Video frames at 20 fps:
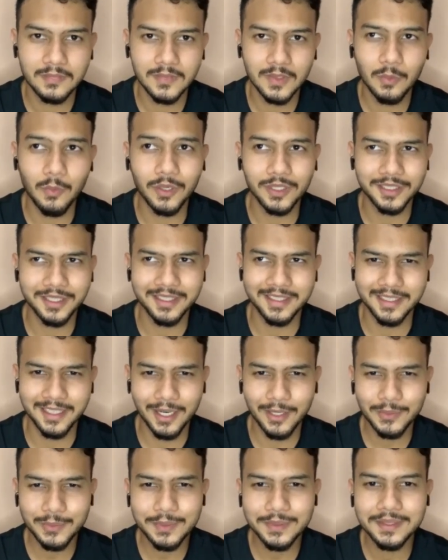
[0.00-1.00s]
water it
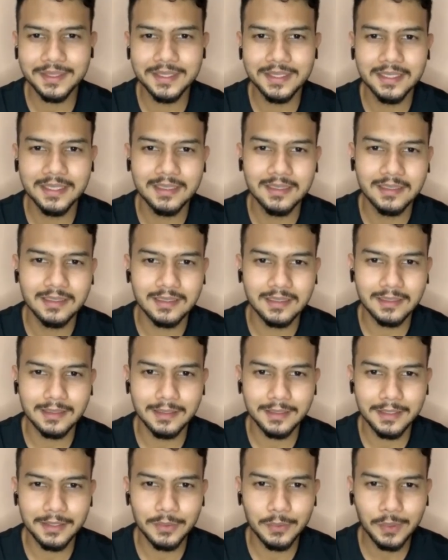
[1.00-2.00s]
down
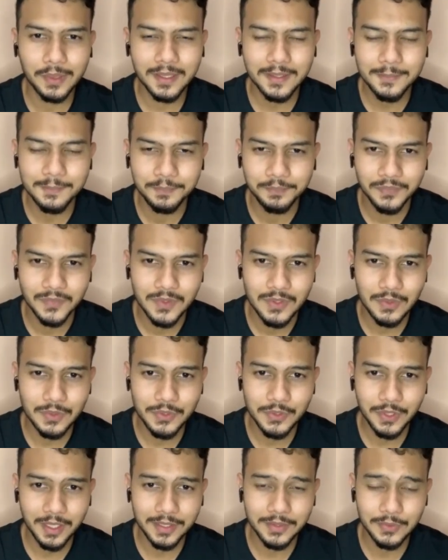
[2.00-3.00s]
in a way. So
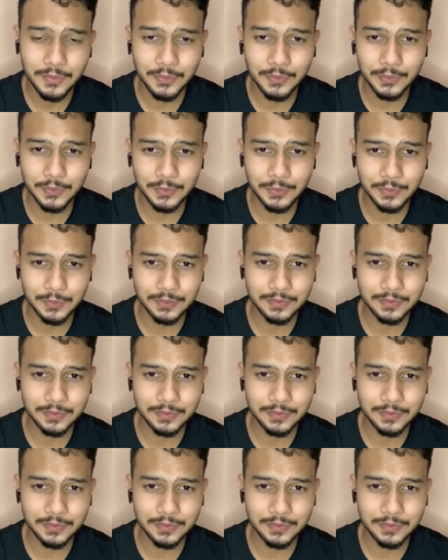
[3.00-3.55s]
try to